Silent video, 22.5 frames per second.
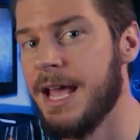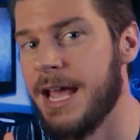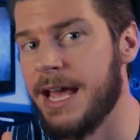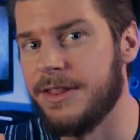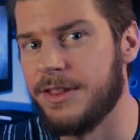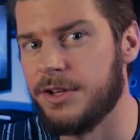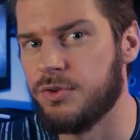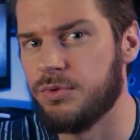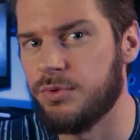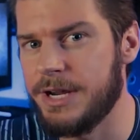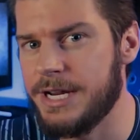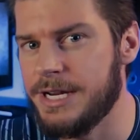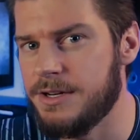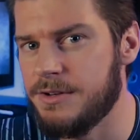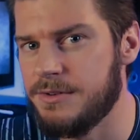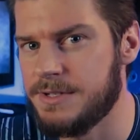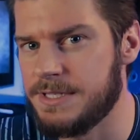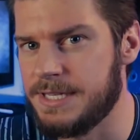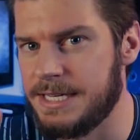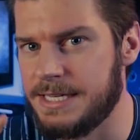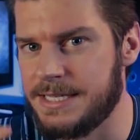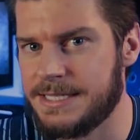And the great
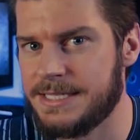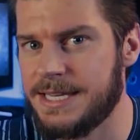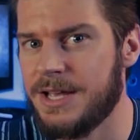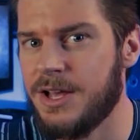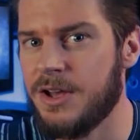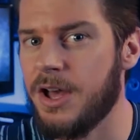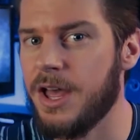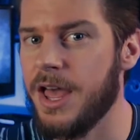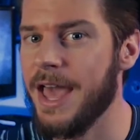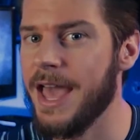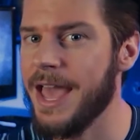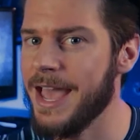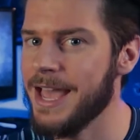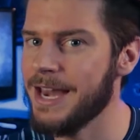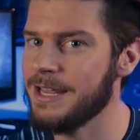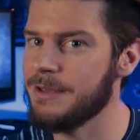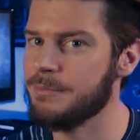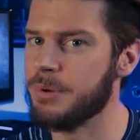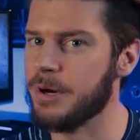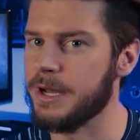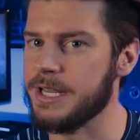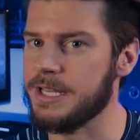news is
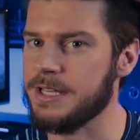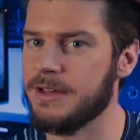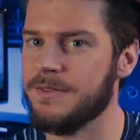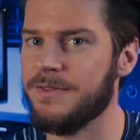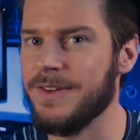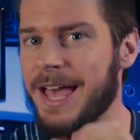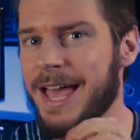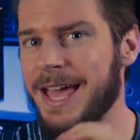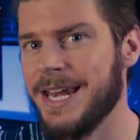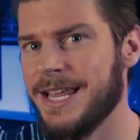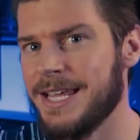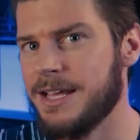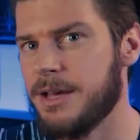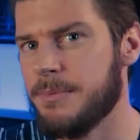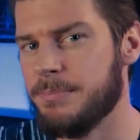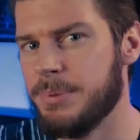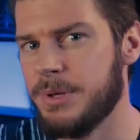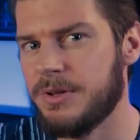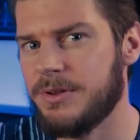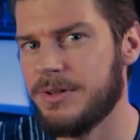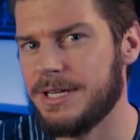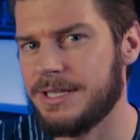anybody of any
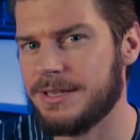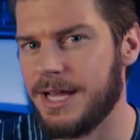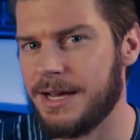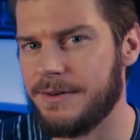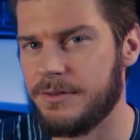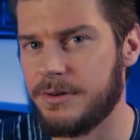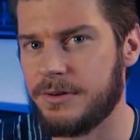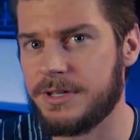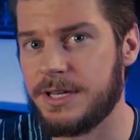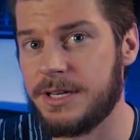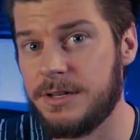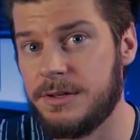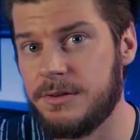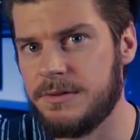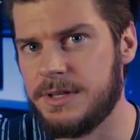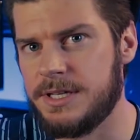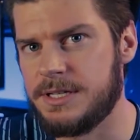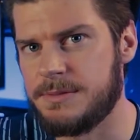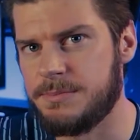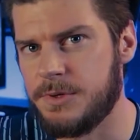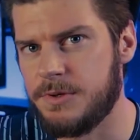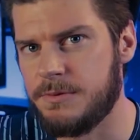ability level can do
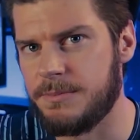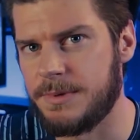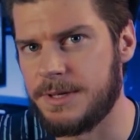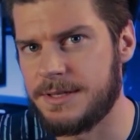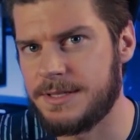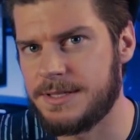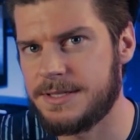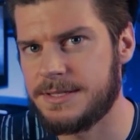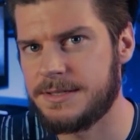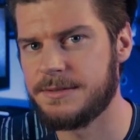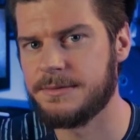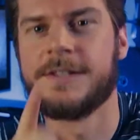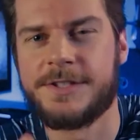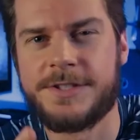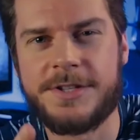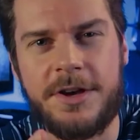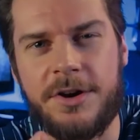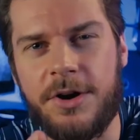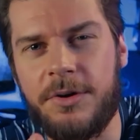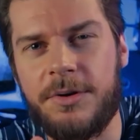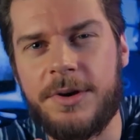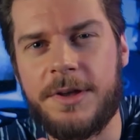these movements.
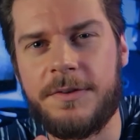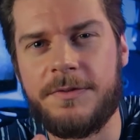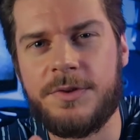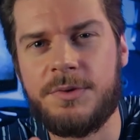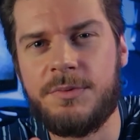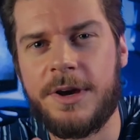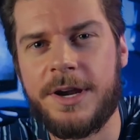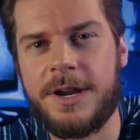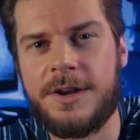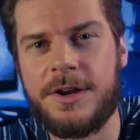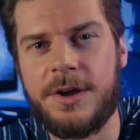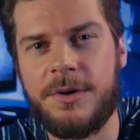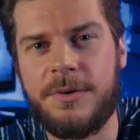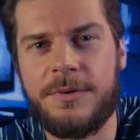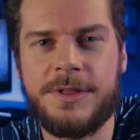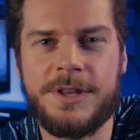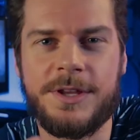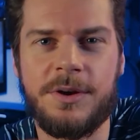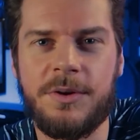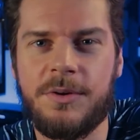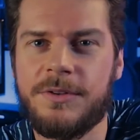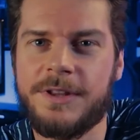So if you want to know
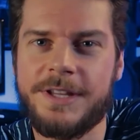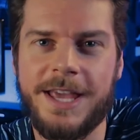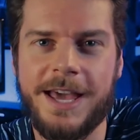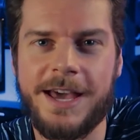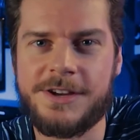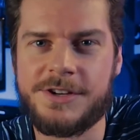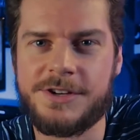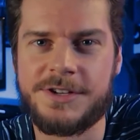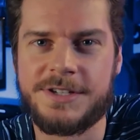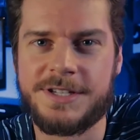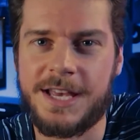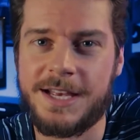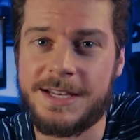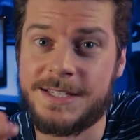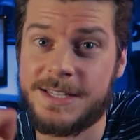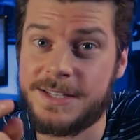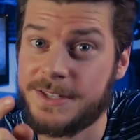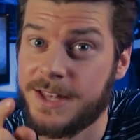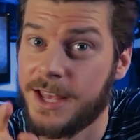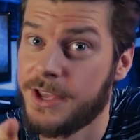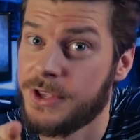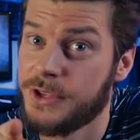the only
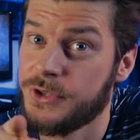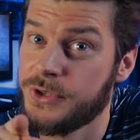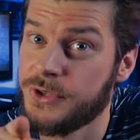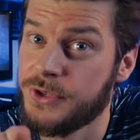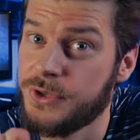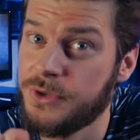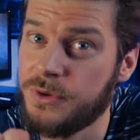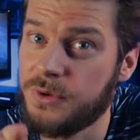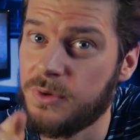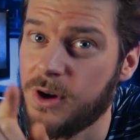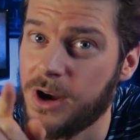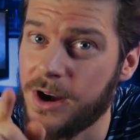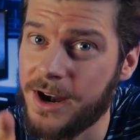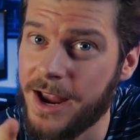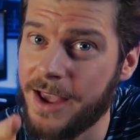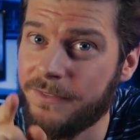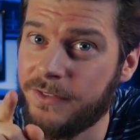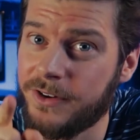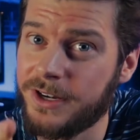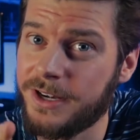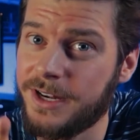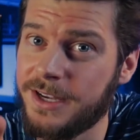exercises that you are
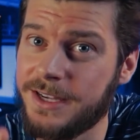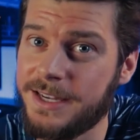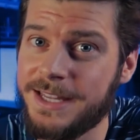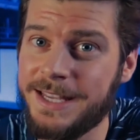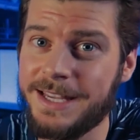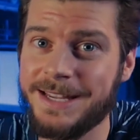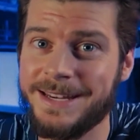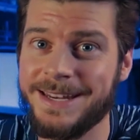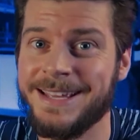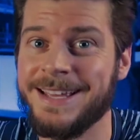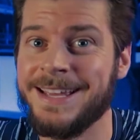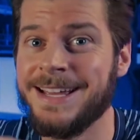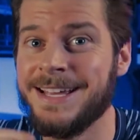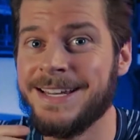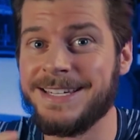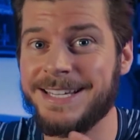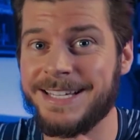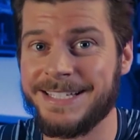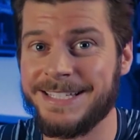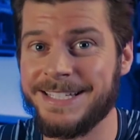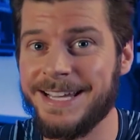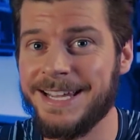ever going to need
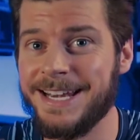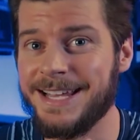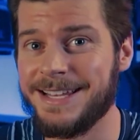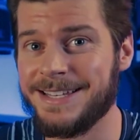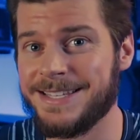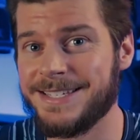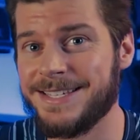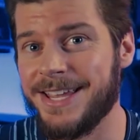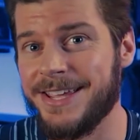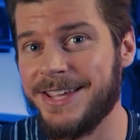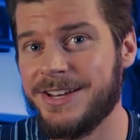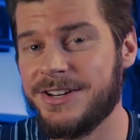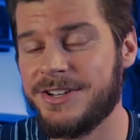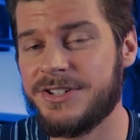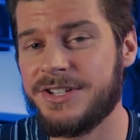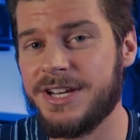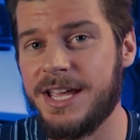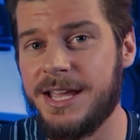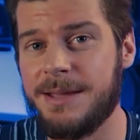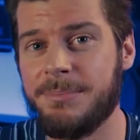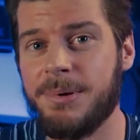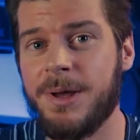to get and stay in
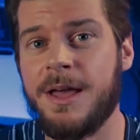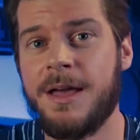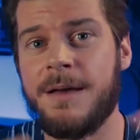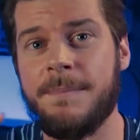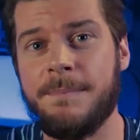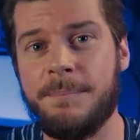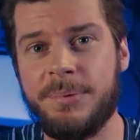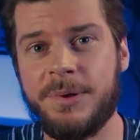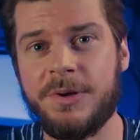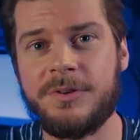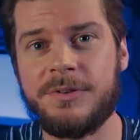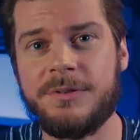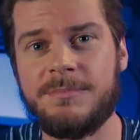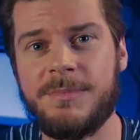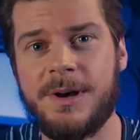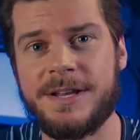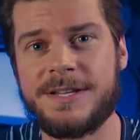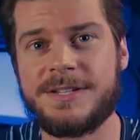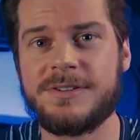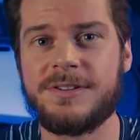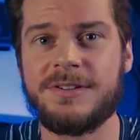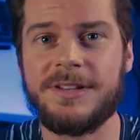shape, build
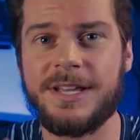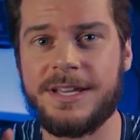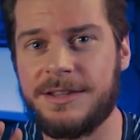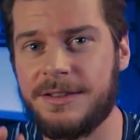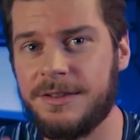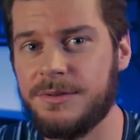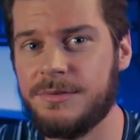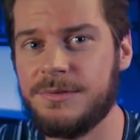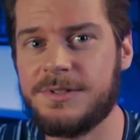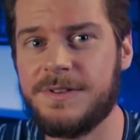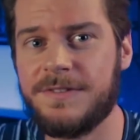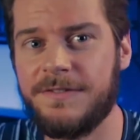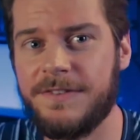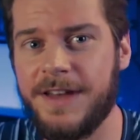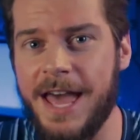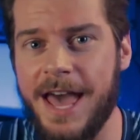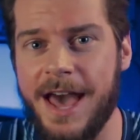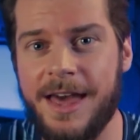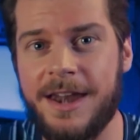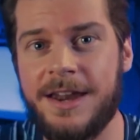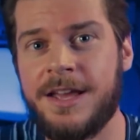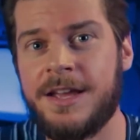muscle, and lose
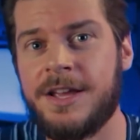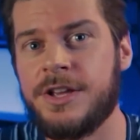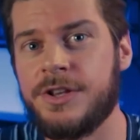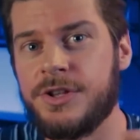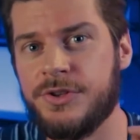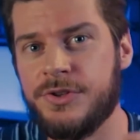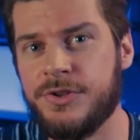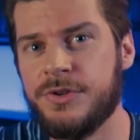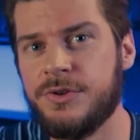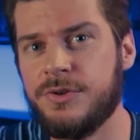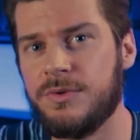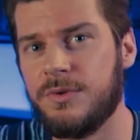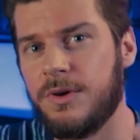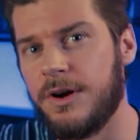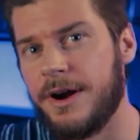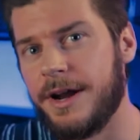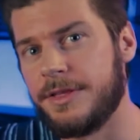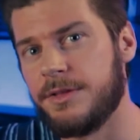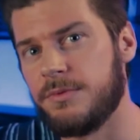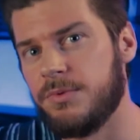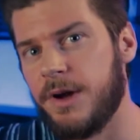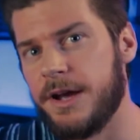fat, you are
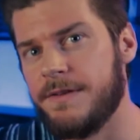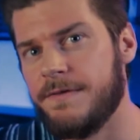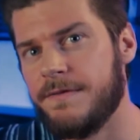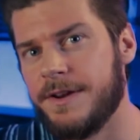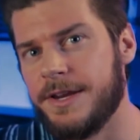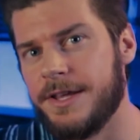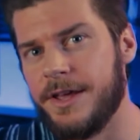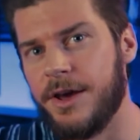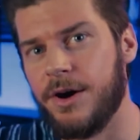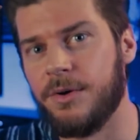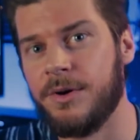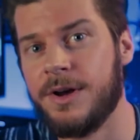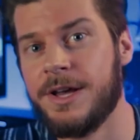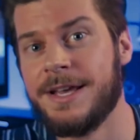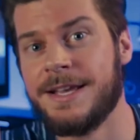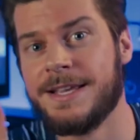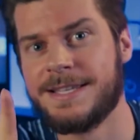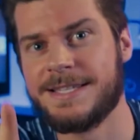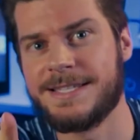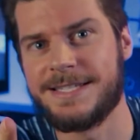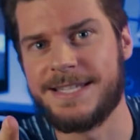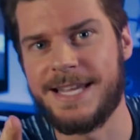at the right video.
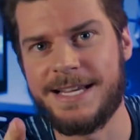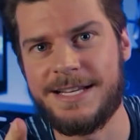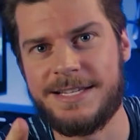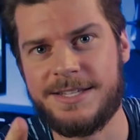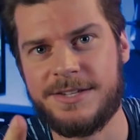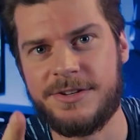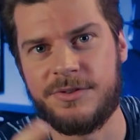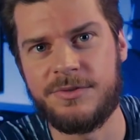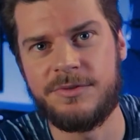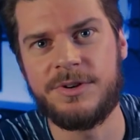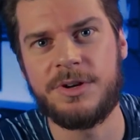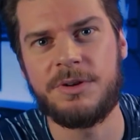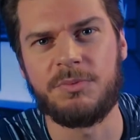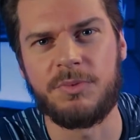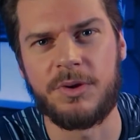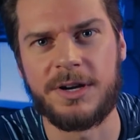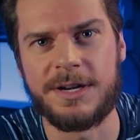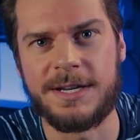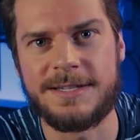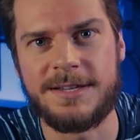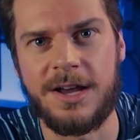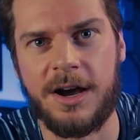Stay tuned, we're
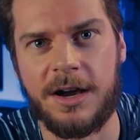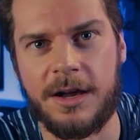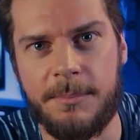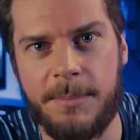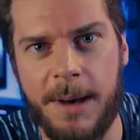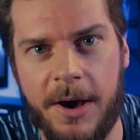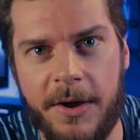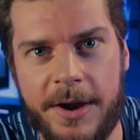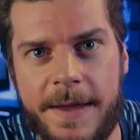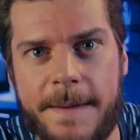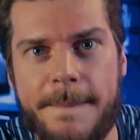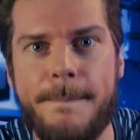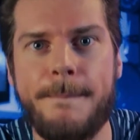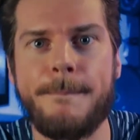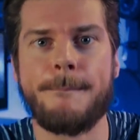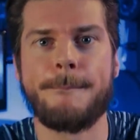going to talk about it.